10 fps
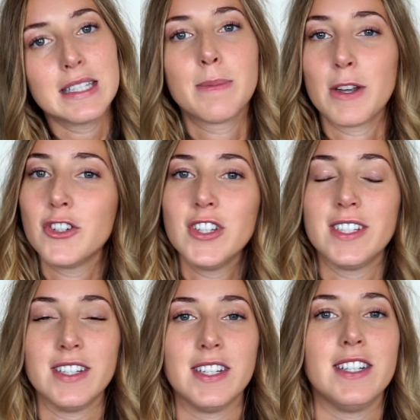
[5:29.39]
especially
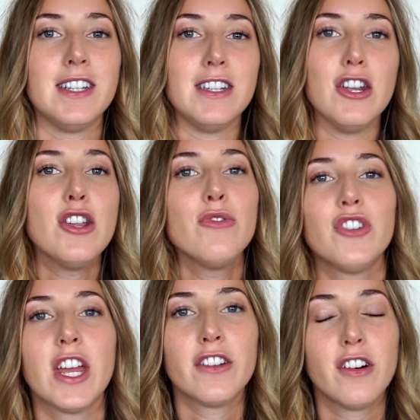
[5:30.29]
since this is a new
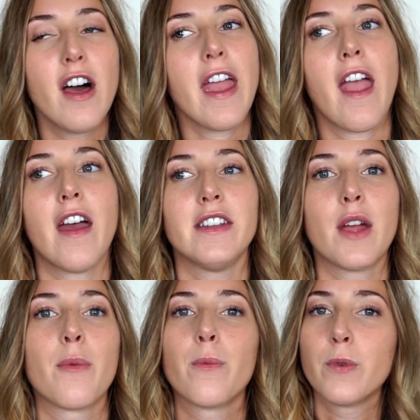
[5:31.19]
channel and I